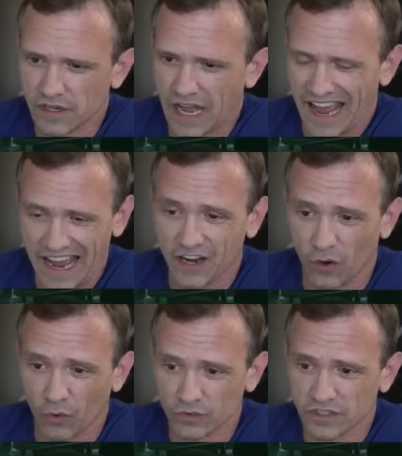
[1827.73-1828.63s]
I hate
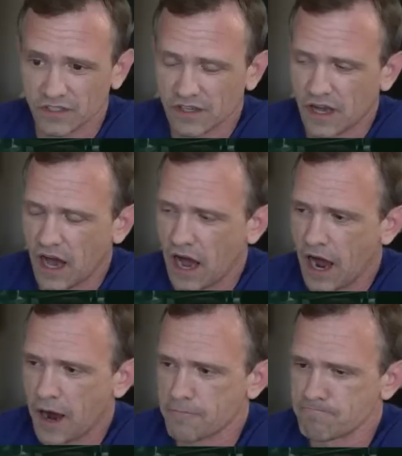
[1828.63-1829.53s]
cold.
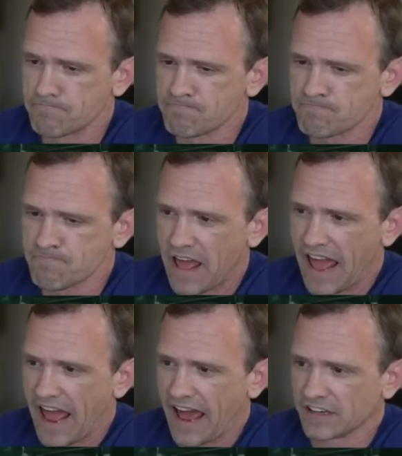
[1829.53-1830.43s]

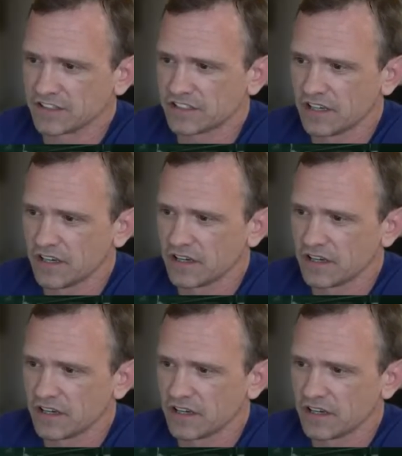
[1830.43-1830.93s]
And